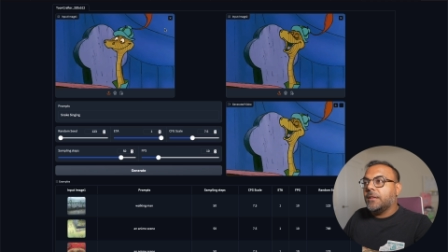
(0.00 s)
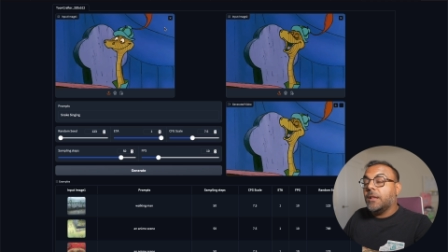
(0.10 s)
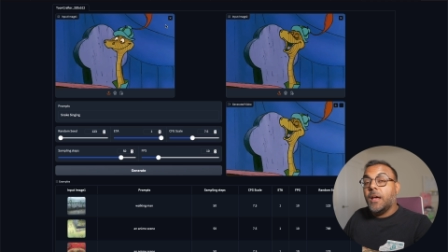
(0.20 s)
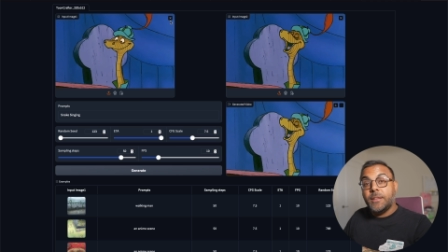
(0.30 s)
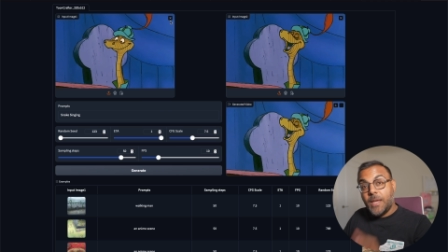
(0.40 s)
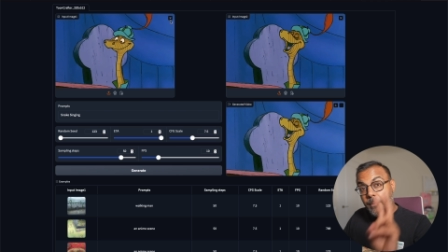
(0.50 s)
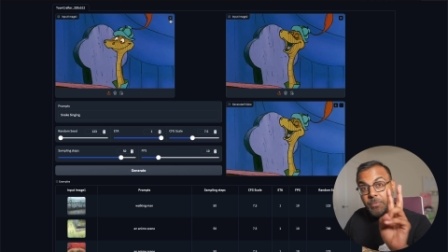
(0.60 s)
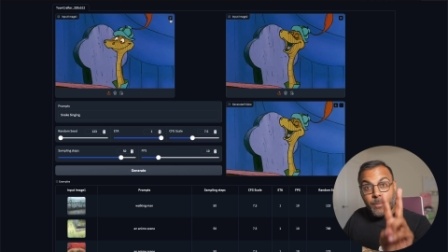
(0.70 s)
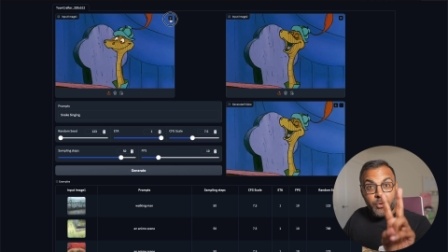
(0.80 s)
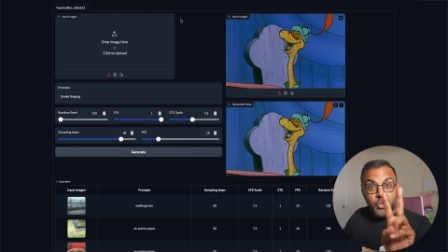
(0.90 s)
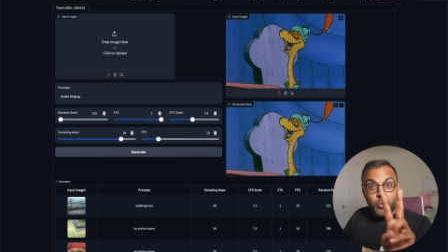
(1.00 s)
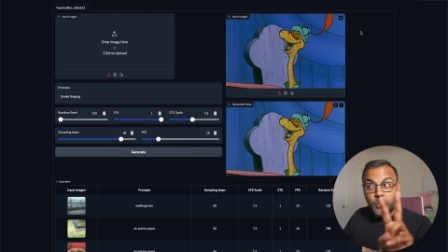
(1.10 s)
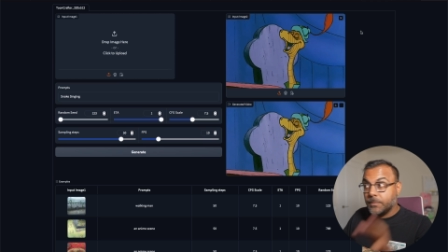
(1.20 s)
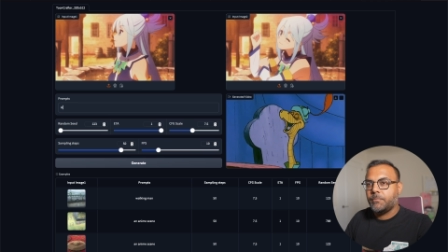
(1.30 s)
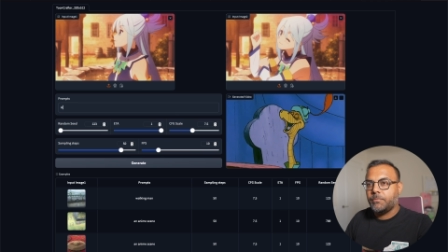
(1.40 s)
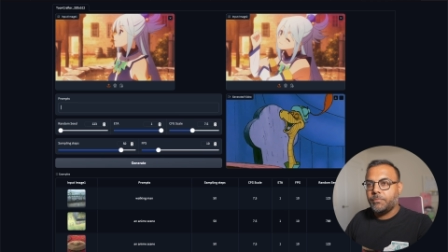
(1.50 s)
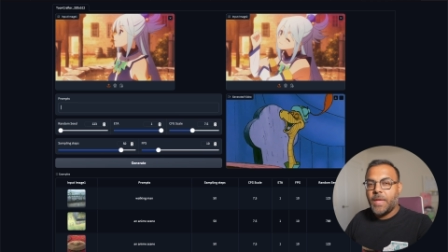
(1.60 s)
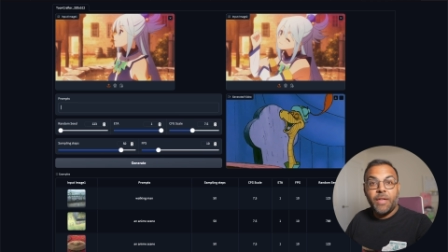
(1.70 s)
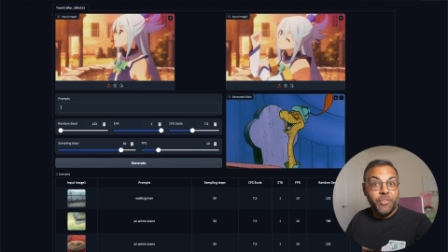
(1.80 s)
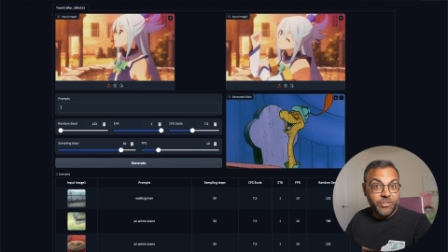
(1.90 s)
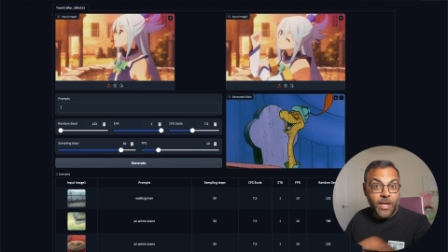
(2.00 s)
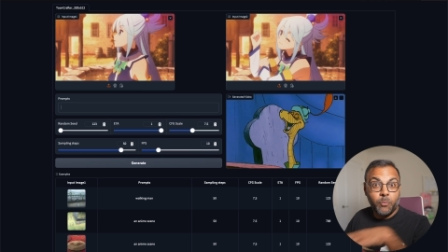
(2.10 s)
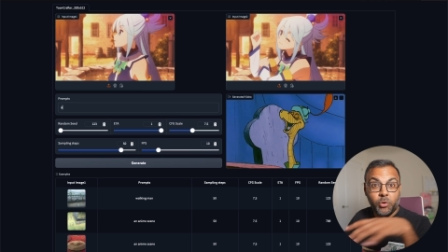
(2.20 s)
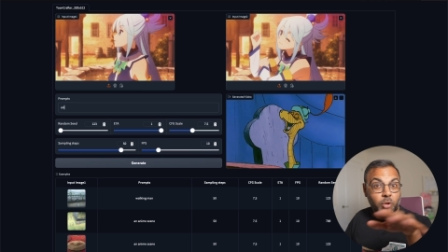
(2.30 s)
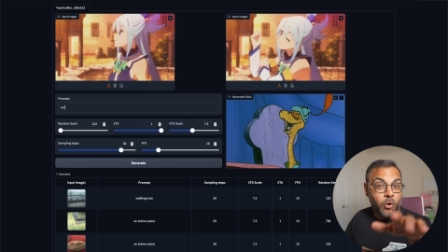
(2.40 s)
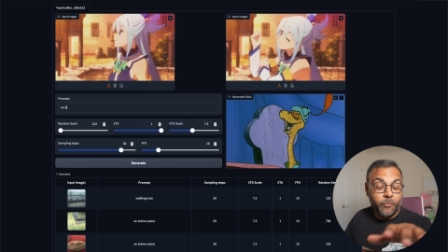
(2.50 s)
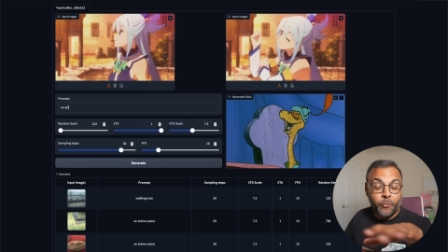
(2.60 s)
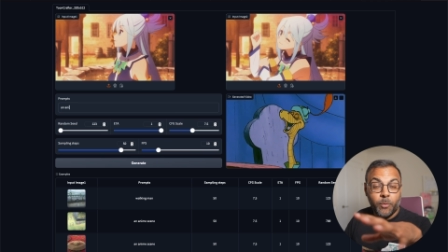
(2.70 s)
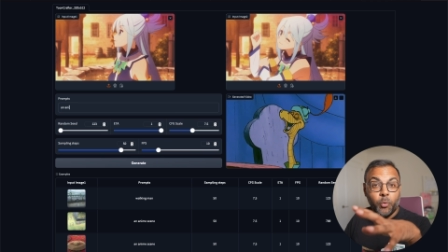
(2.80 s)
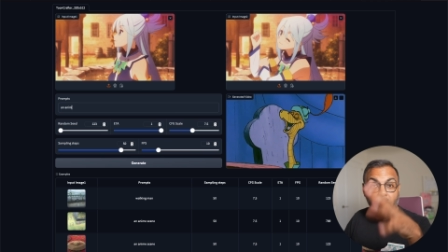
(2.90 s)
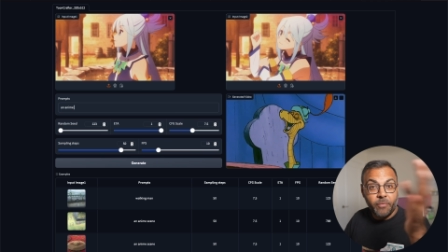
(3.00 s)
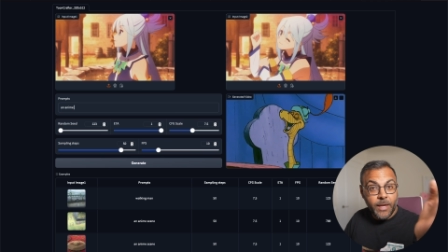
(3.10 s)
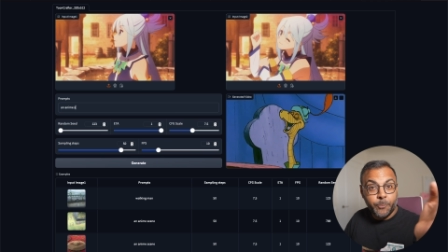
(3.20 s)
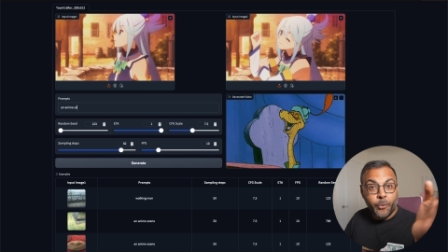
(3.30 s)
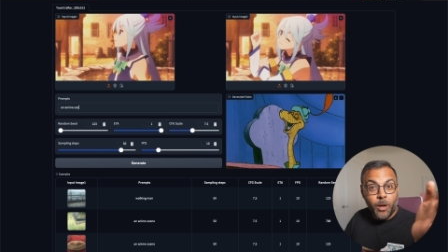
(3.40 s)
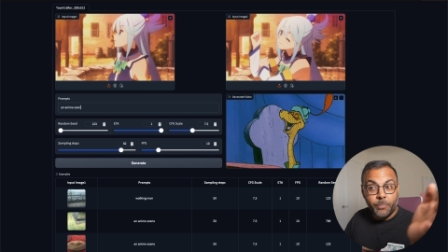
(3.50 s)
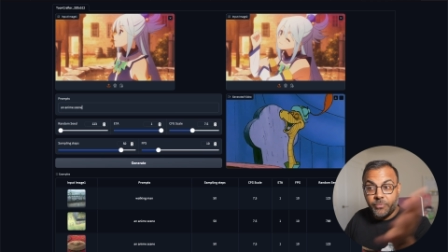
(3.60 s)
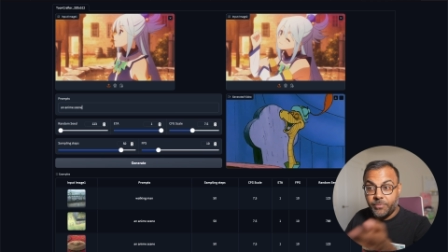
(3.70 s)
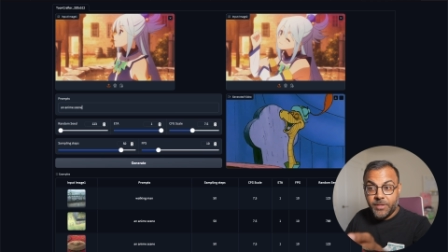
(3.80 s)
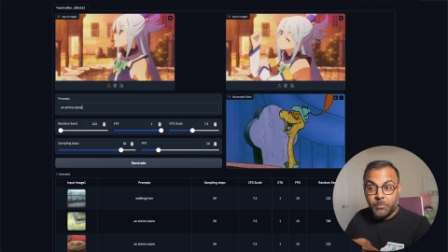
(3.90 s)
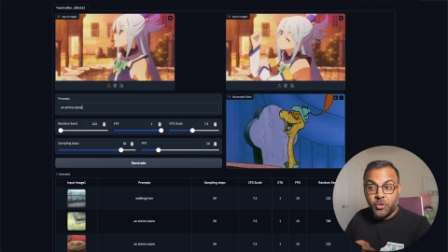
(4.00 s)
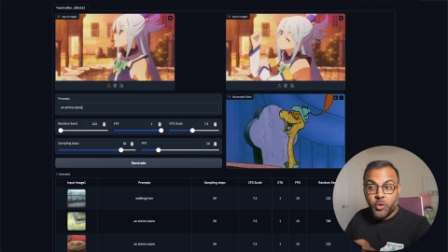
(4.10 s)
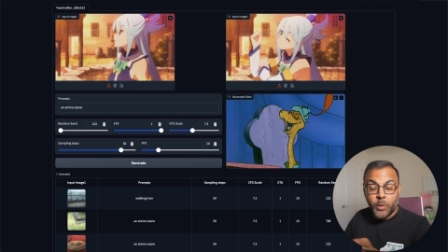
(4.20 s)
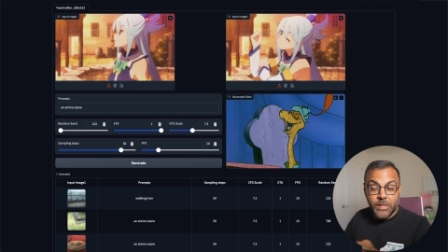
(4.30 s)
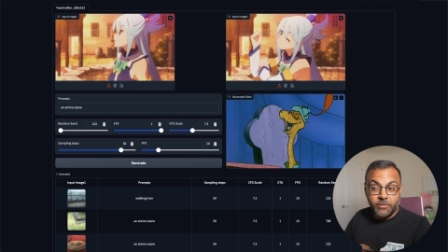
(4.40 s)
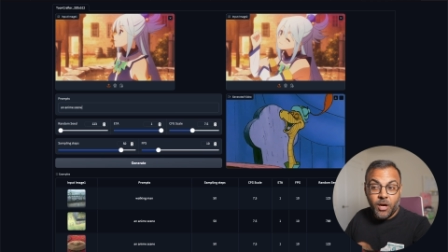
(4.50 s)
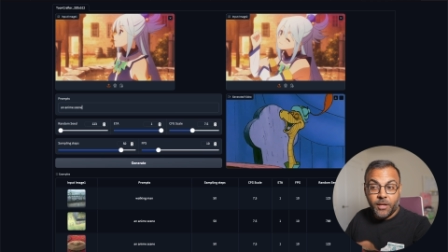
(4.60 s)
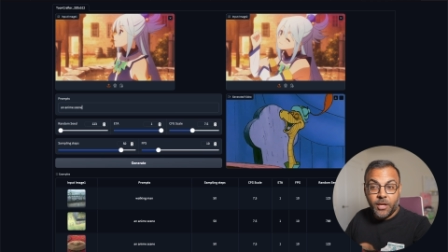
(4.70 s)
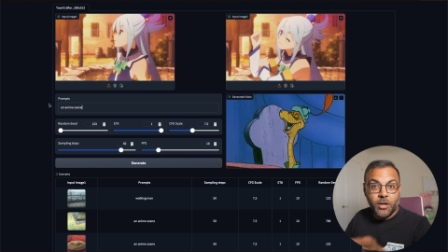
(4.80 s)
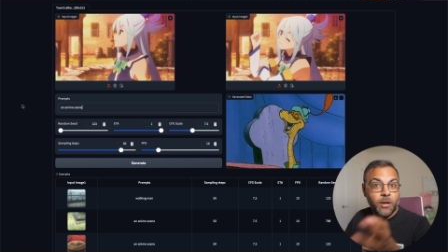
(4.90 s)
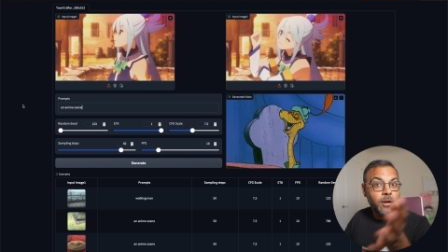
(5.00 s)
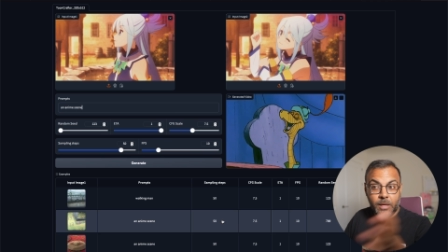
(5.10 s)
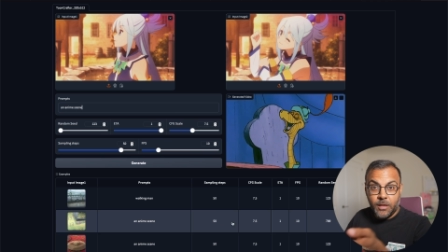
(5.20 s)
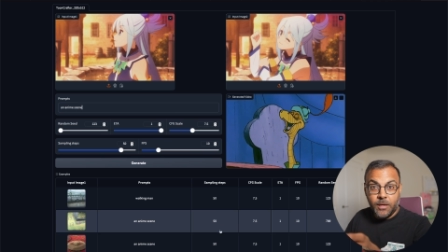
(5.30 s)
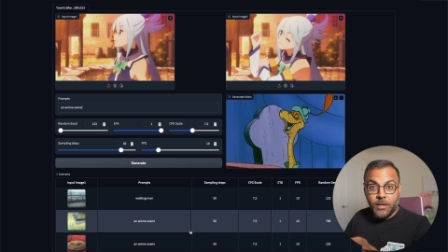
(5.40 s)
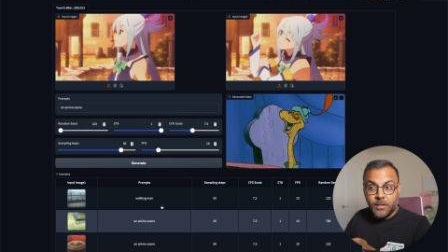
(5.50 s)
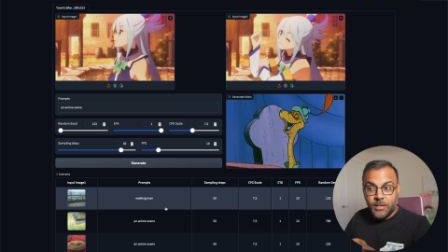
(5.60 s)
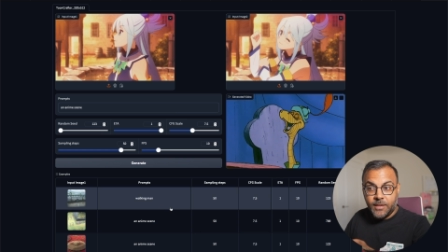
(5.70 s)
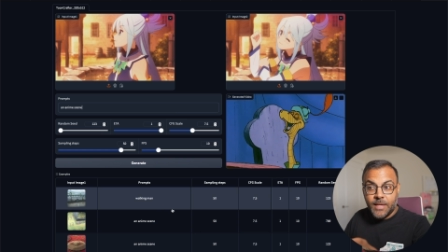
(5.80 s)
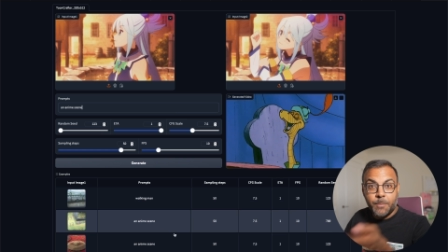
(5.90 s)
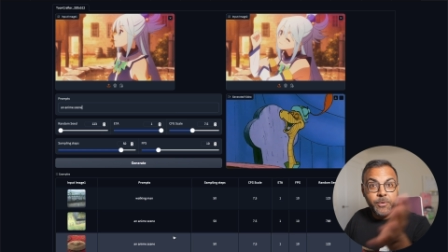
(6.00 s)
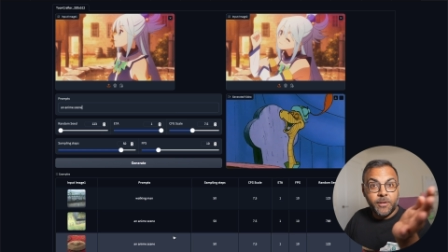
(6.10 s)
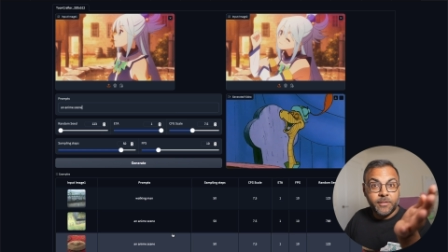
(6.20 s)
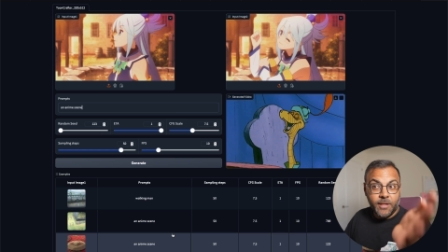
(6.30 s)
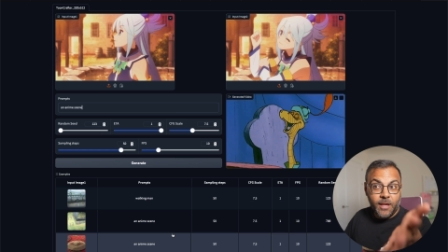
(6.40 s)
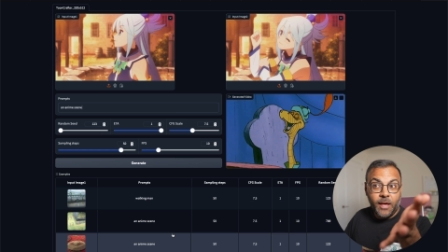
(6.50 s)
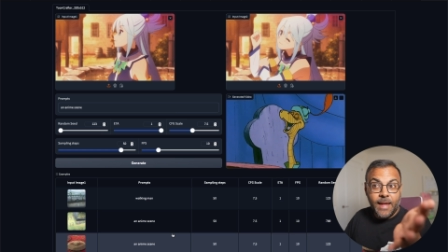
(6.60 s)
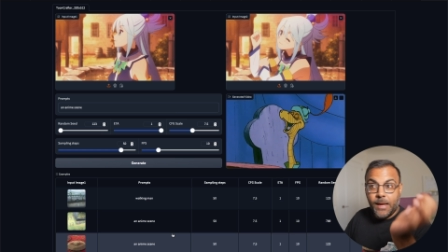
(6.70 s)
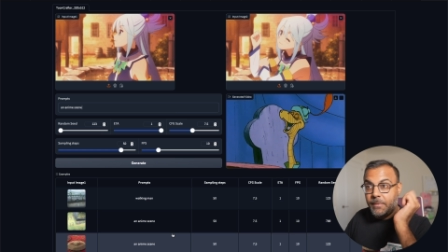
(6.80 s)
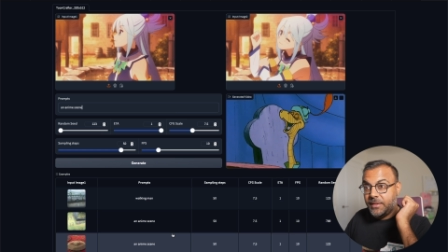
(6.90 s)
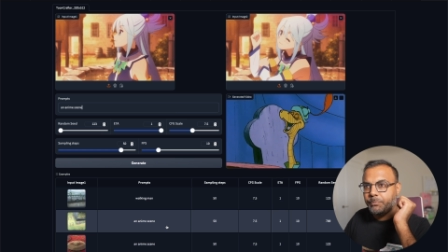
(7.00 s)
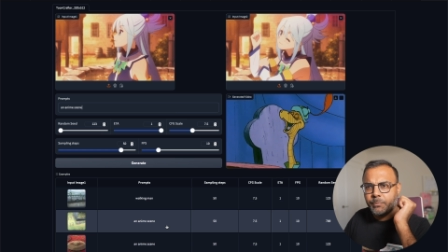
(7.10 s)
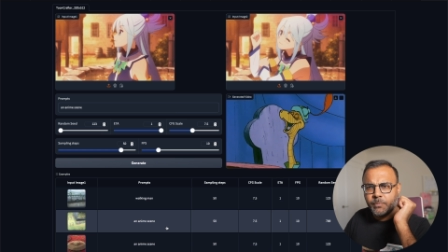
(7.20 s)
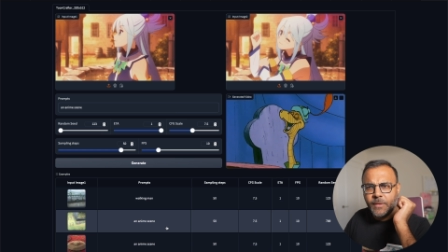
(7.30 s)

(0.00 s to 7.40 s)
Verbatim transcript: attempt number two. And this time we'll go for a more vague prompt similar to what they've got here, the examples, an anime scene.